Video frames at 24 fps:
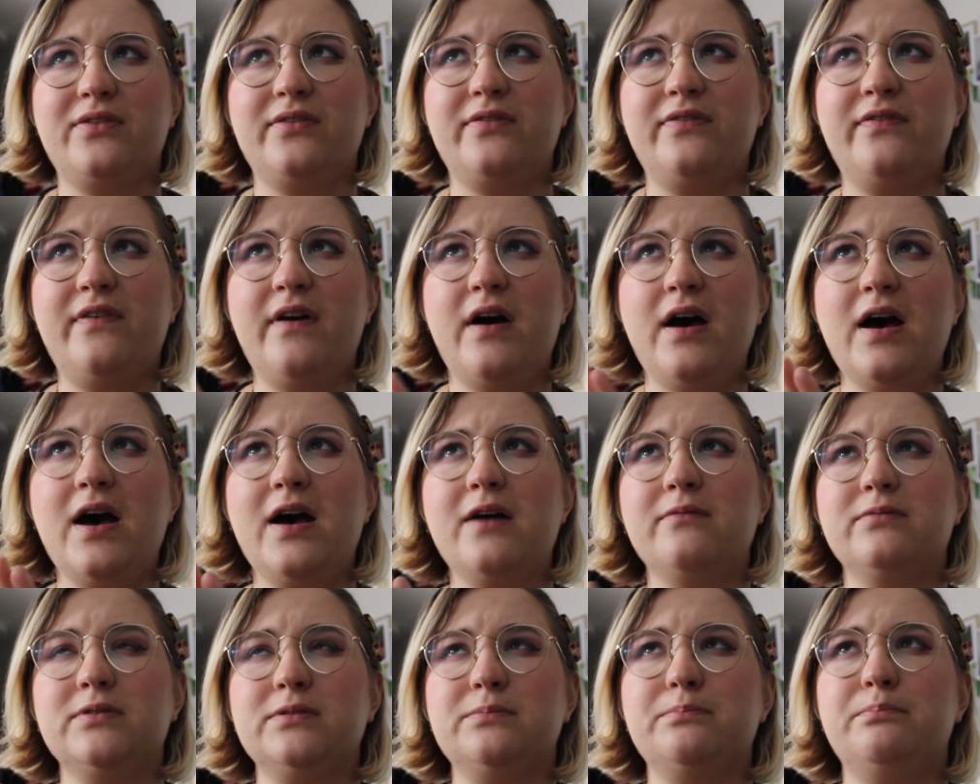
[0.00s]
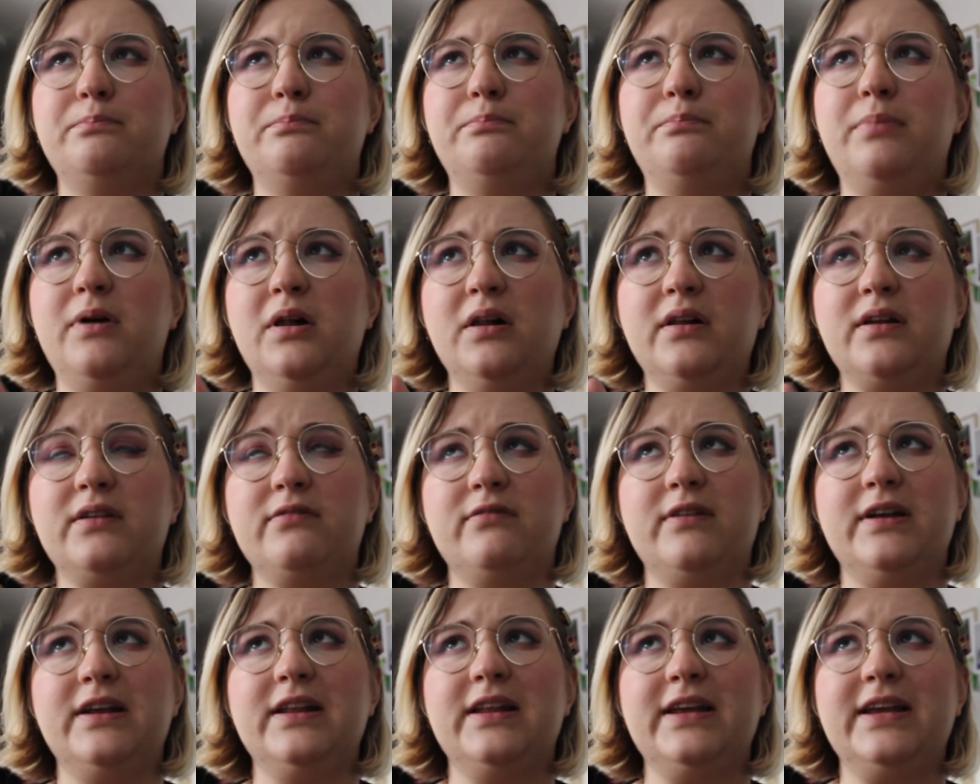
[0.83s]
the fur would
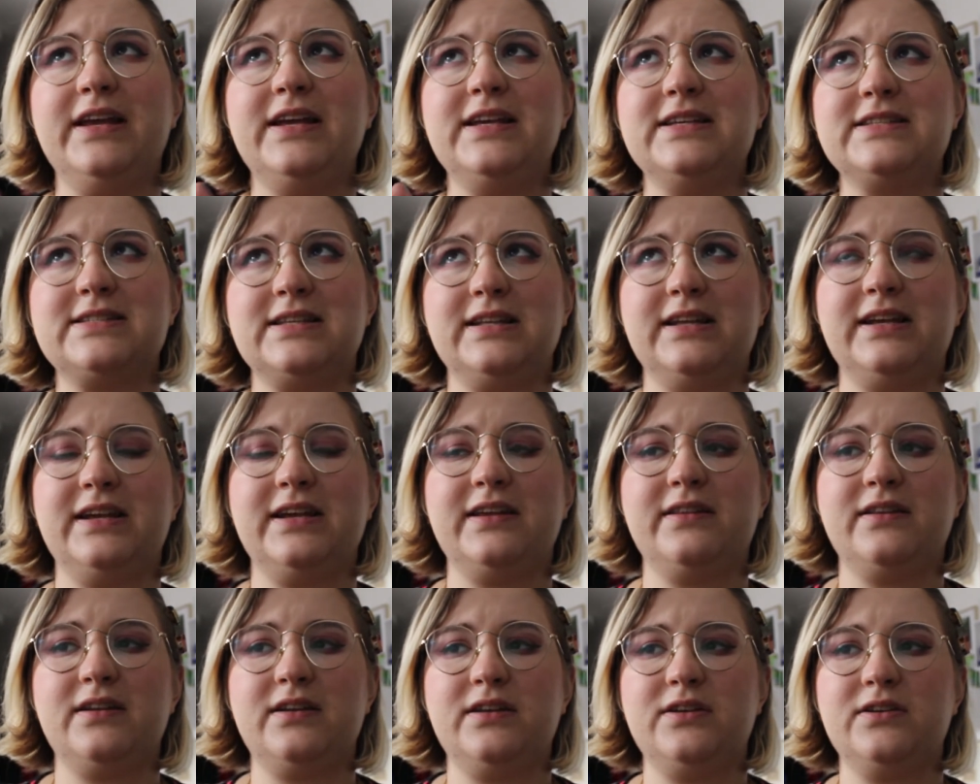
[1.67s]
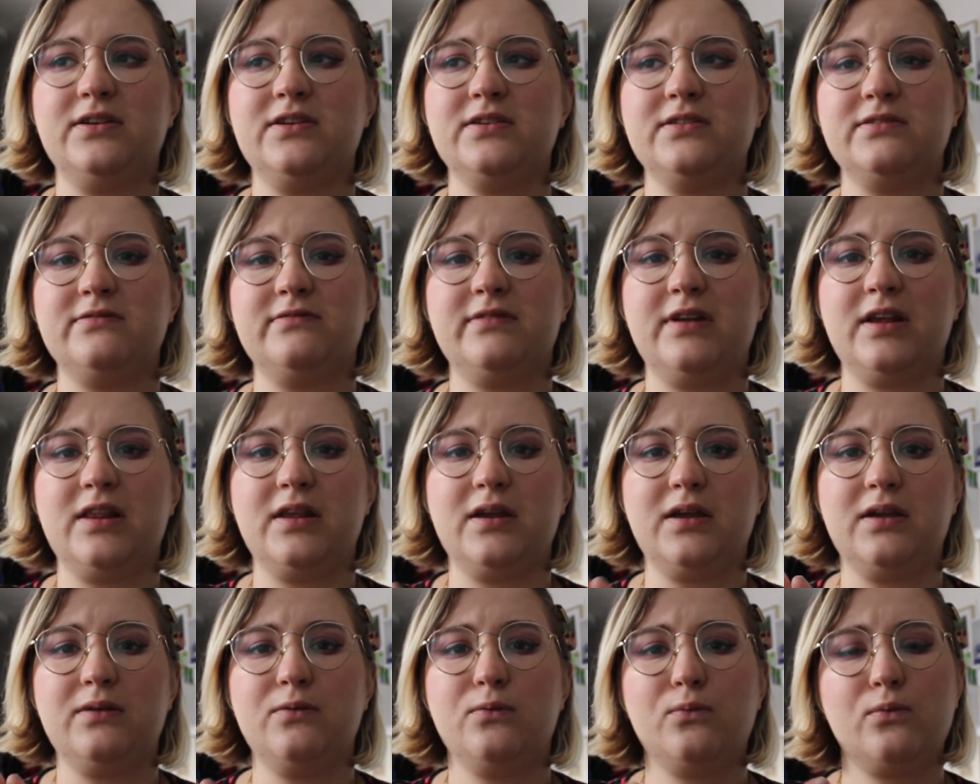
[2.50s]
bulk really easily and then you couldn't
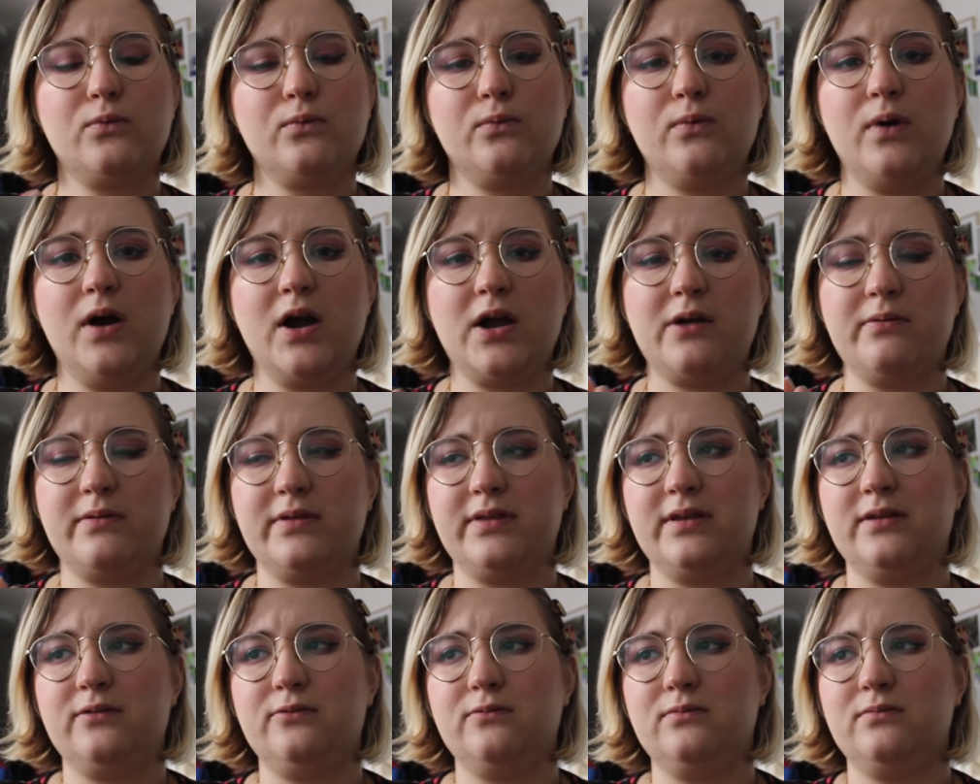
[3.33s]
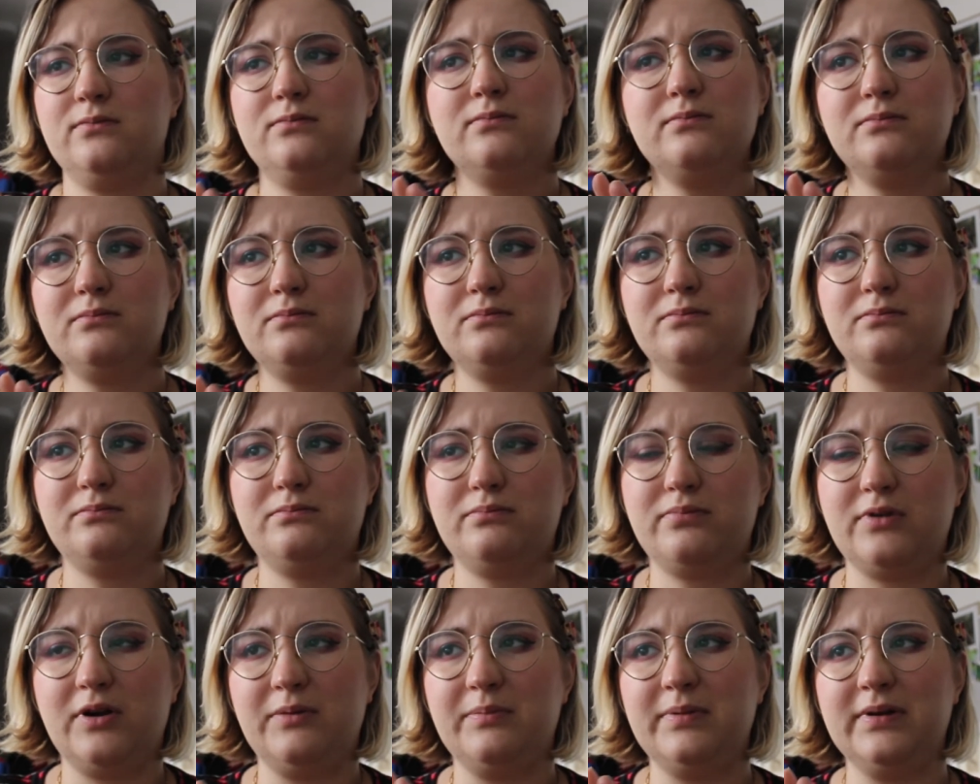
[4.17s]
really work with
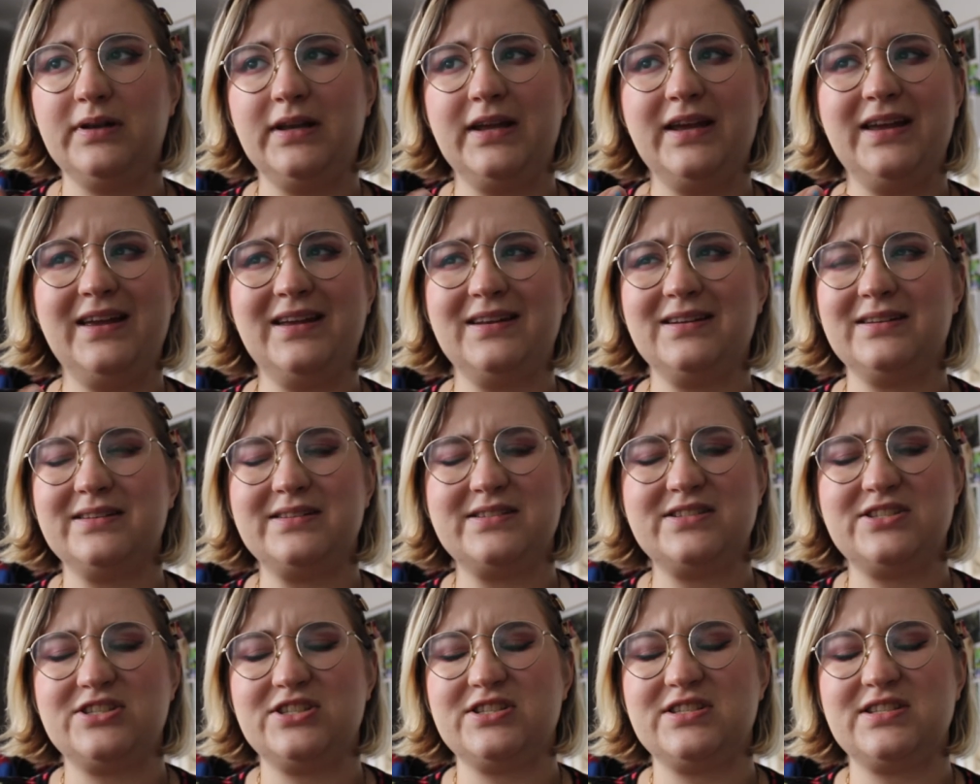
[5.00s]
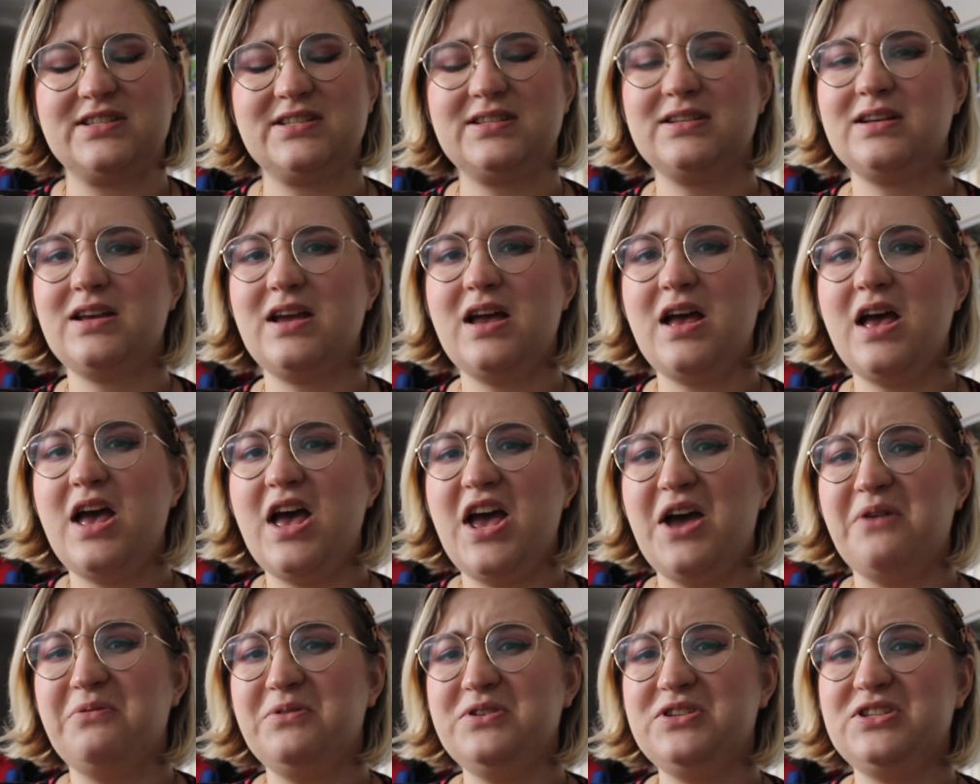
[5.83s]
it properly, and it's just,
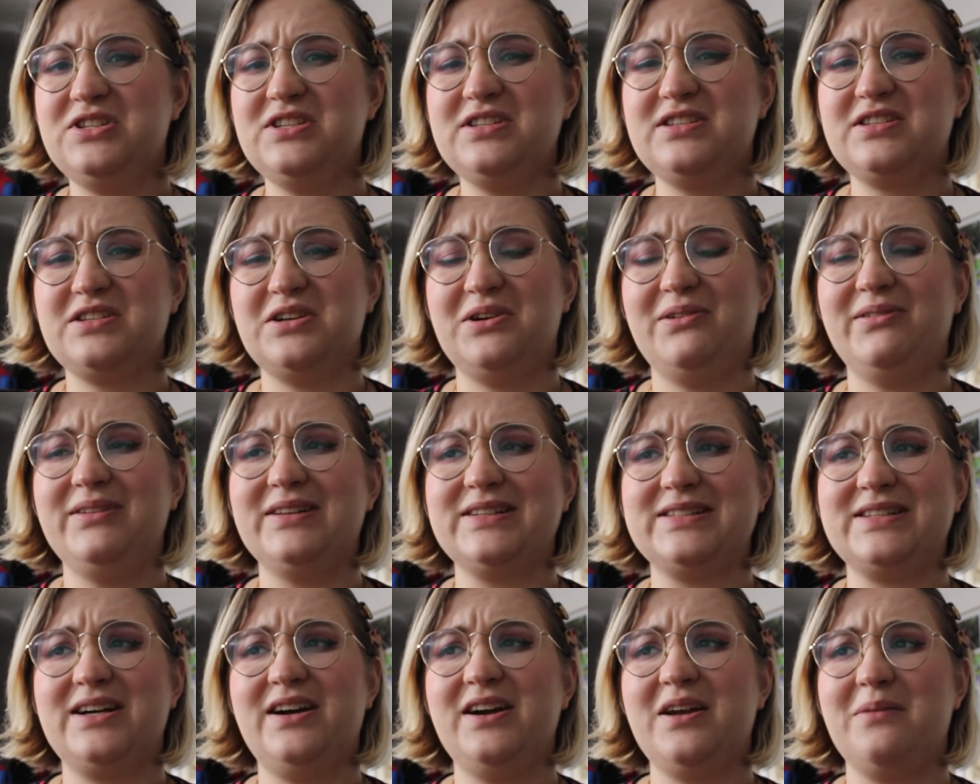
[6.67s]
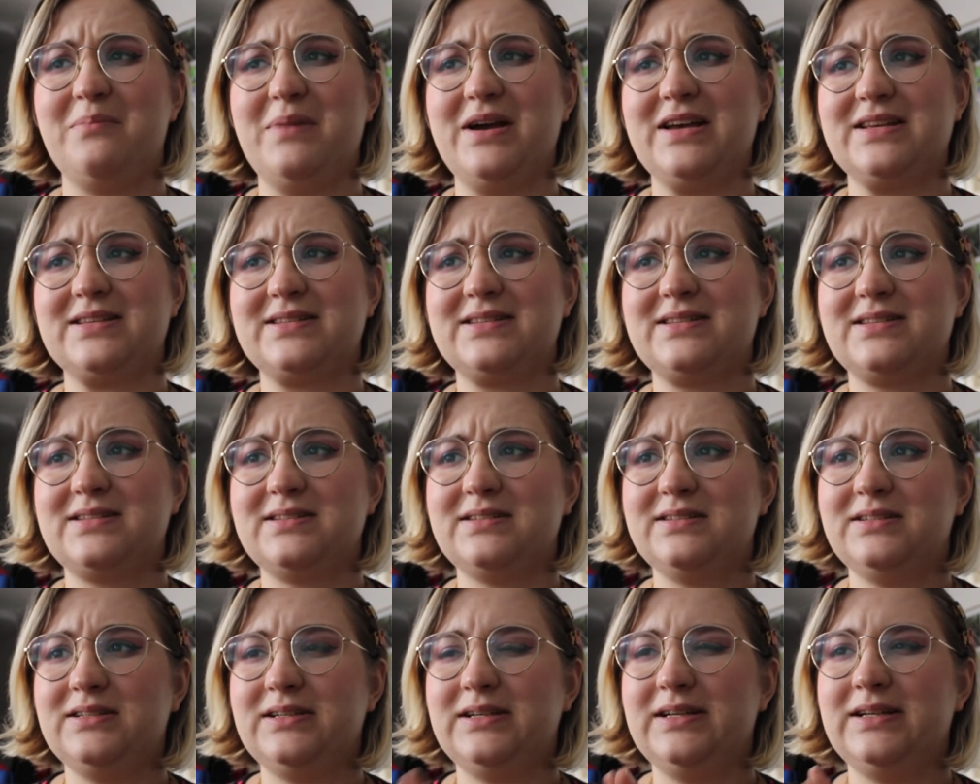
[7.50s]
it was just a whole entire
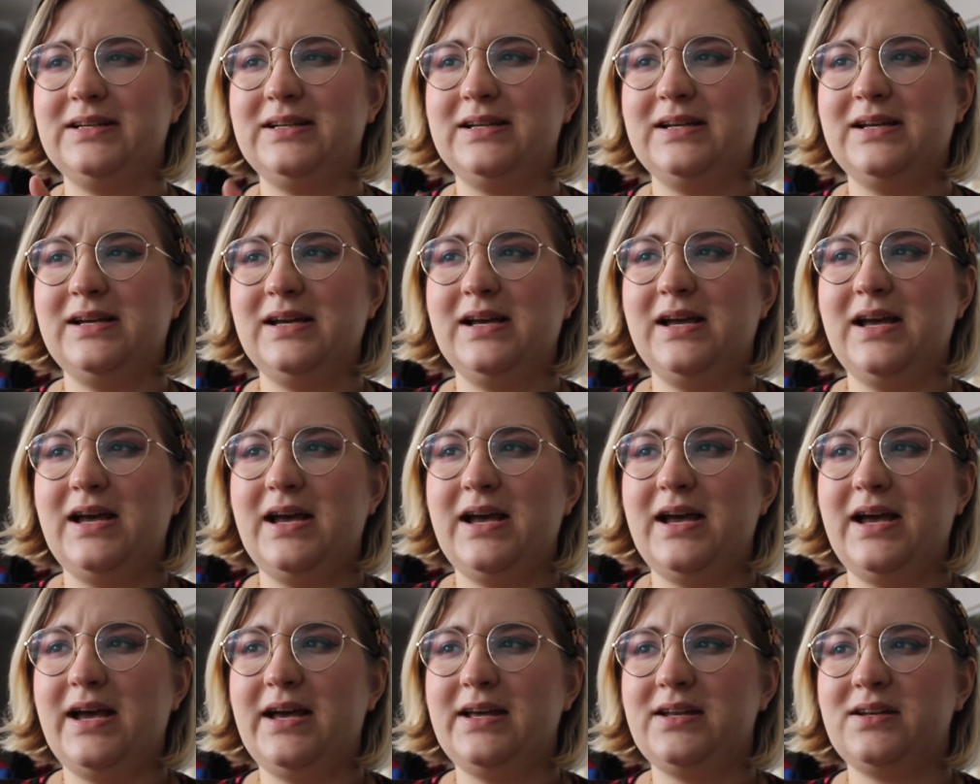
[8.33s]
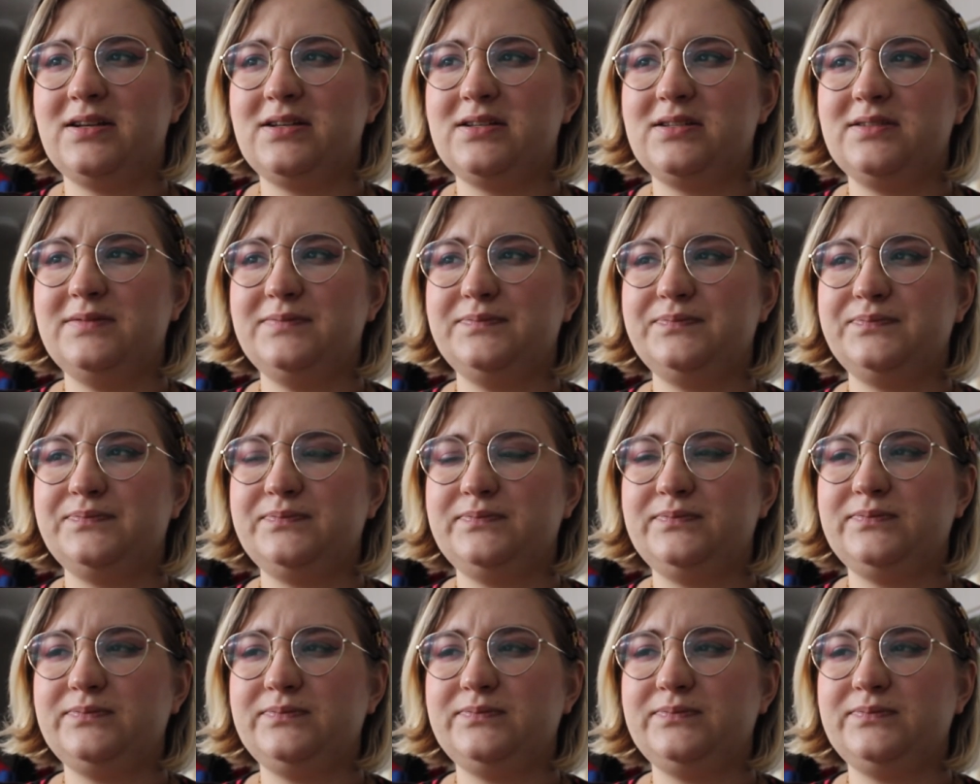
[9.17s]
mess. And